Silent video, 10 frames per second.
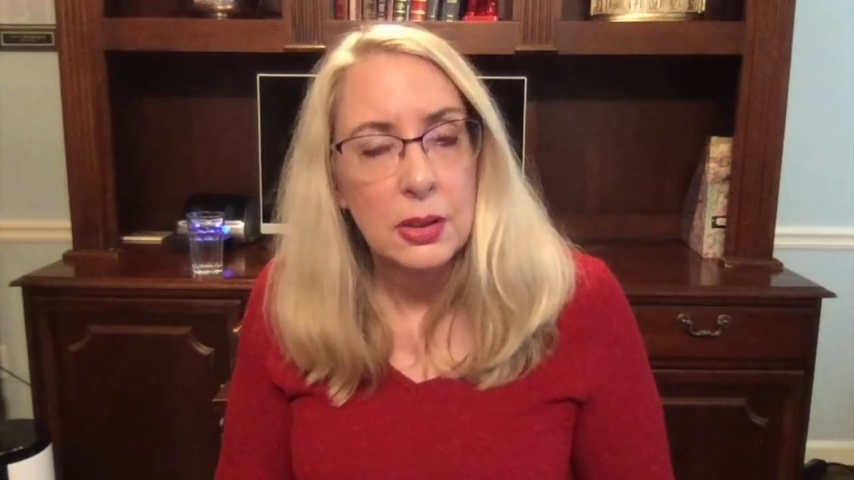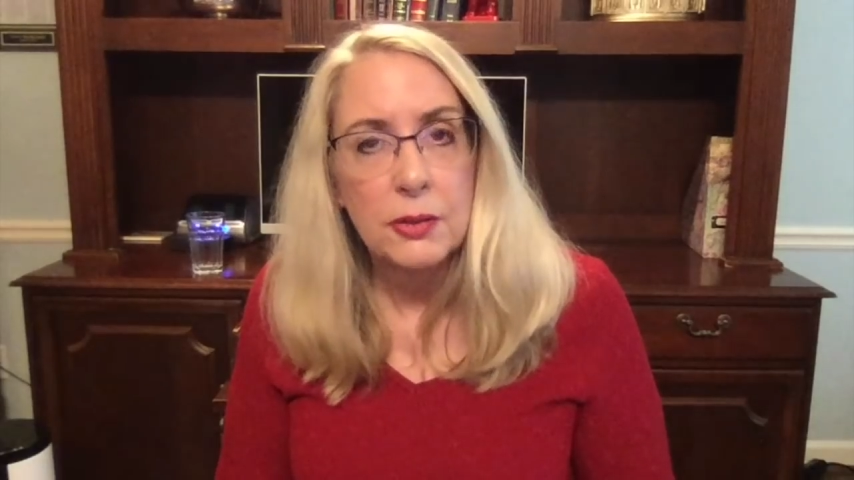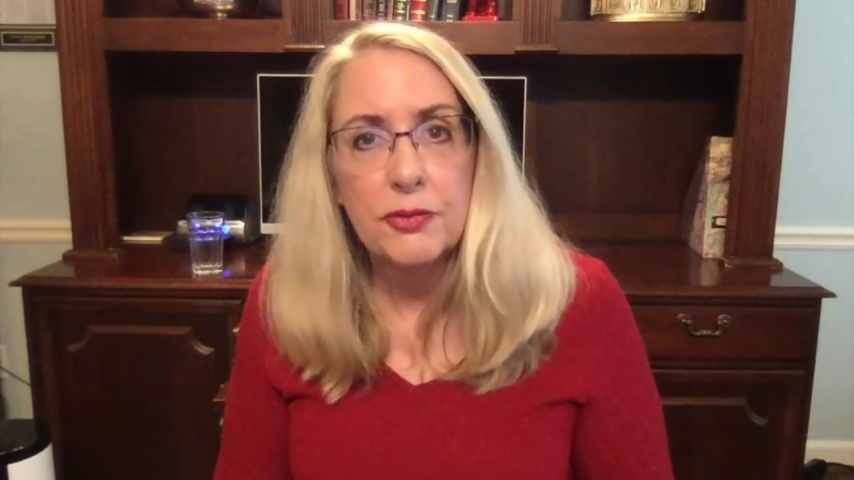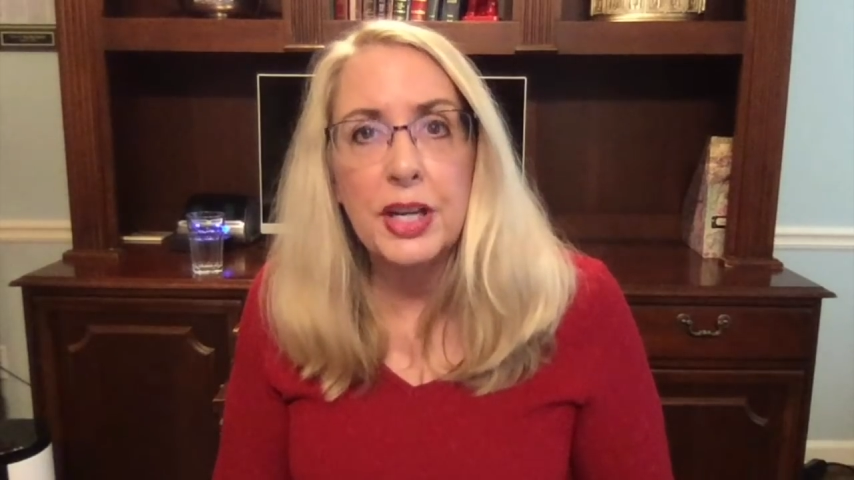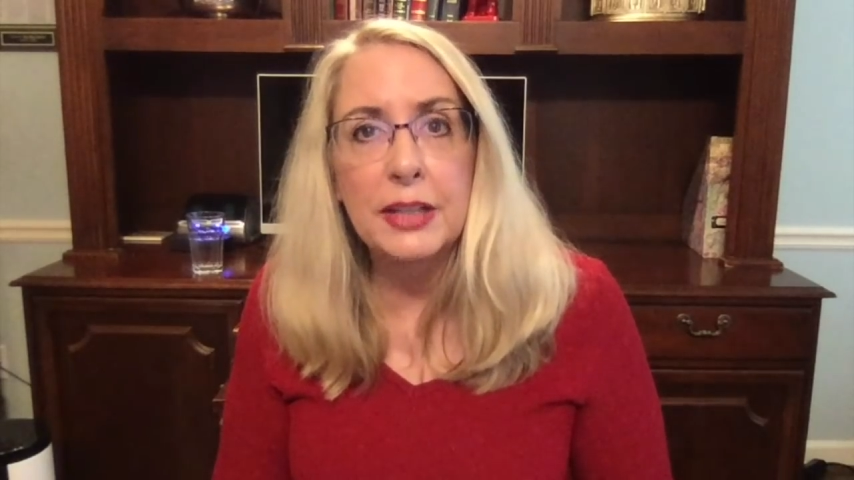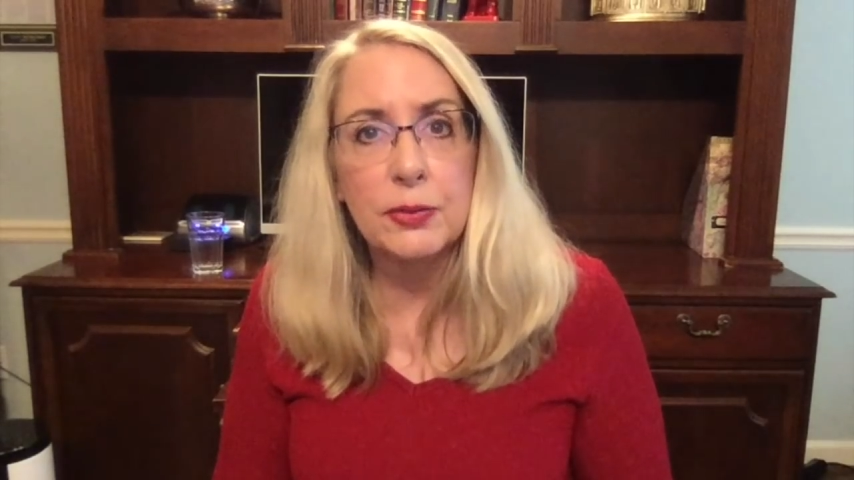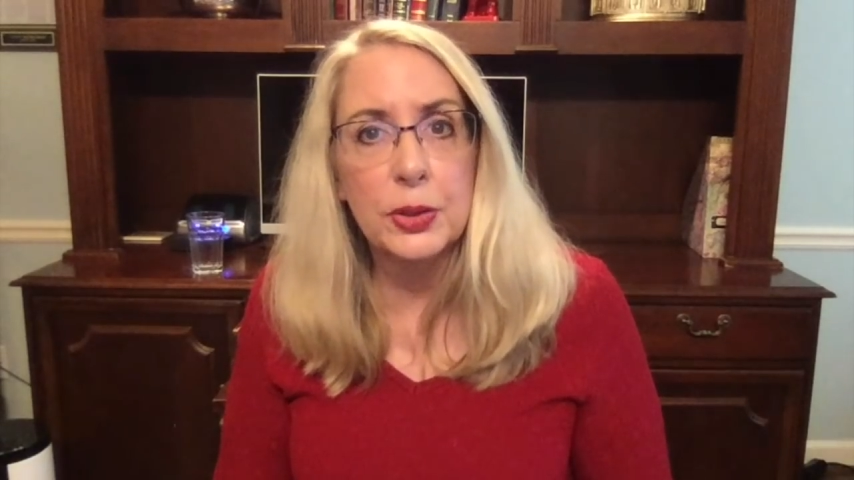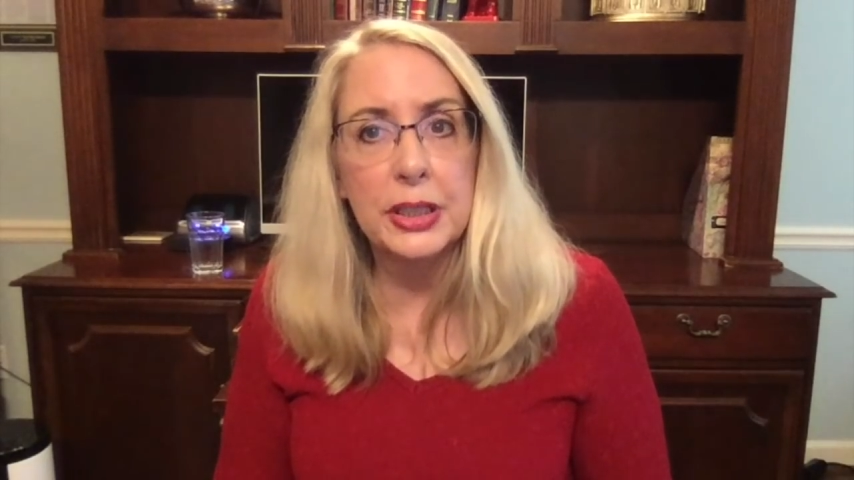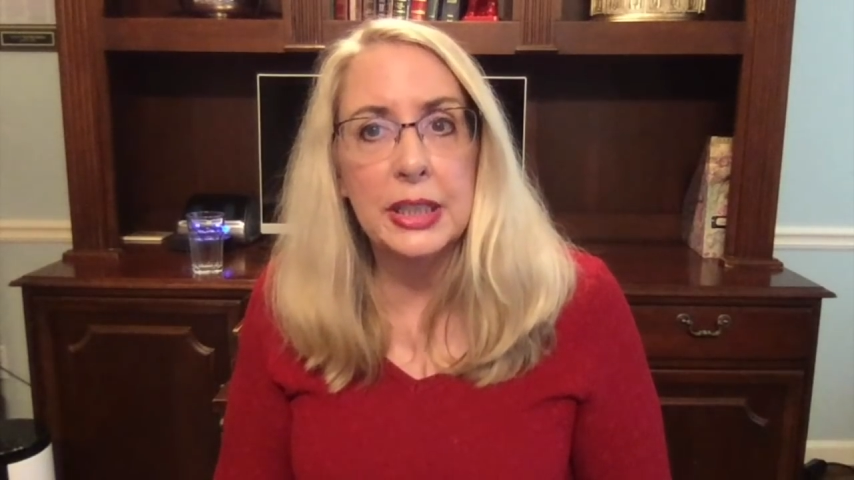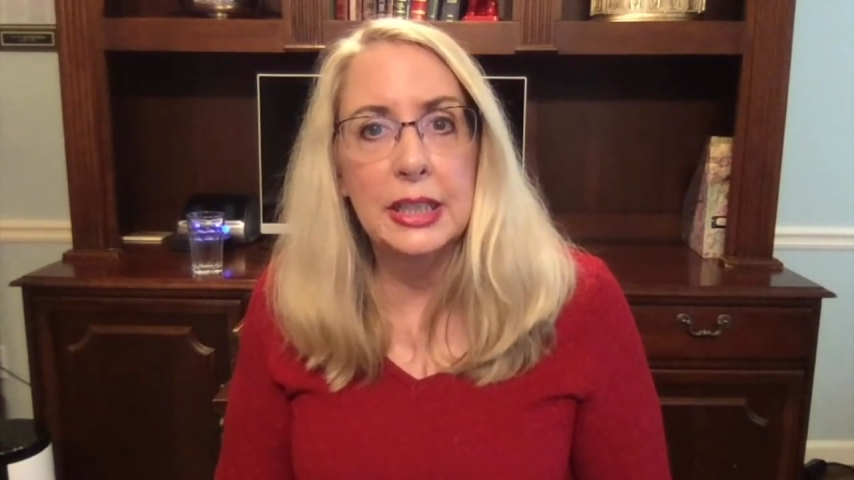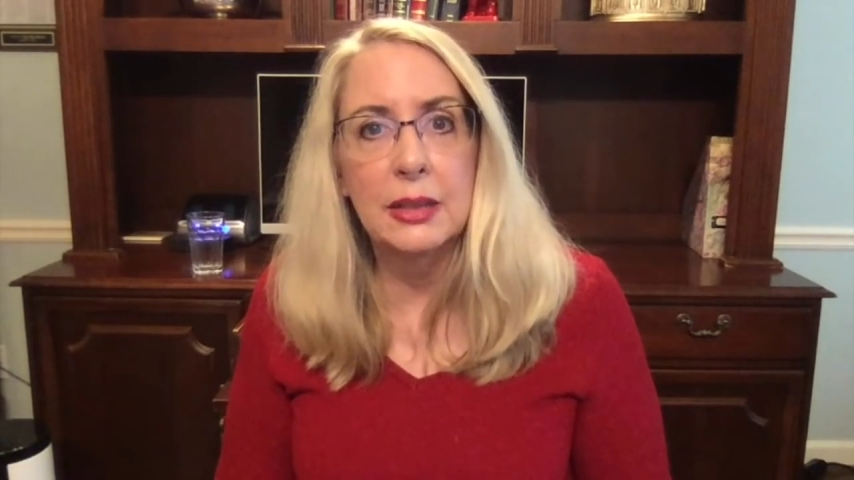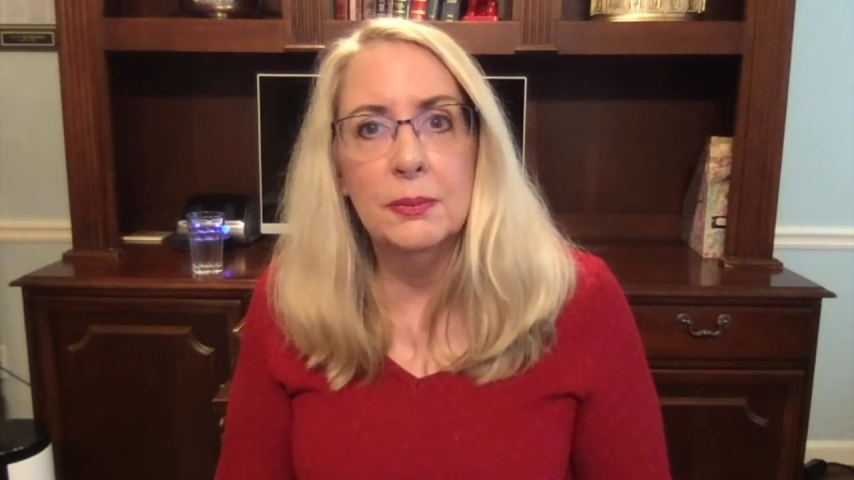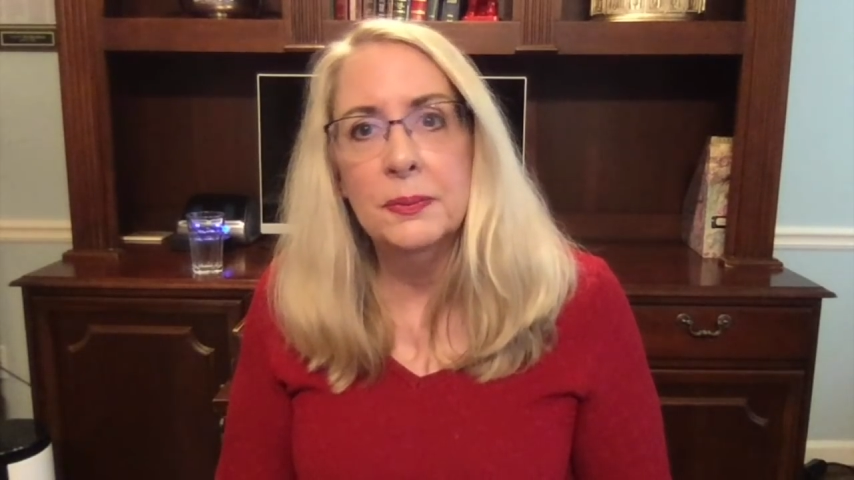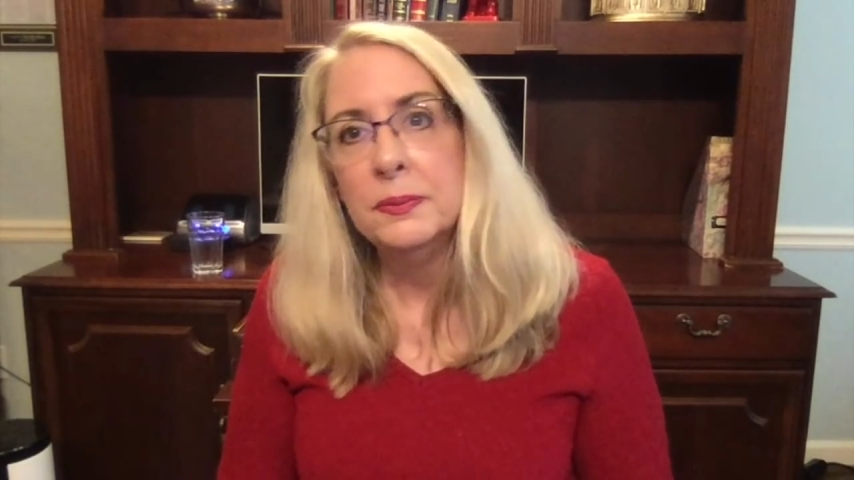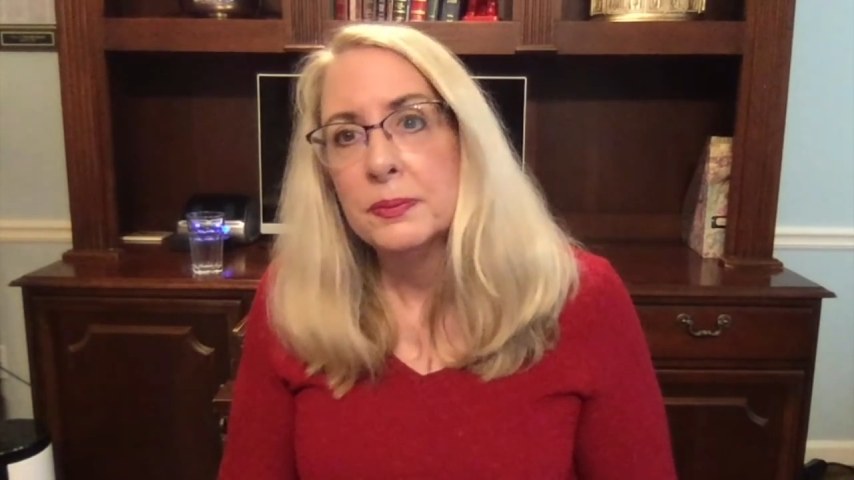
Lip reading: favoring him,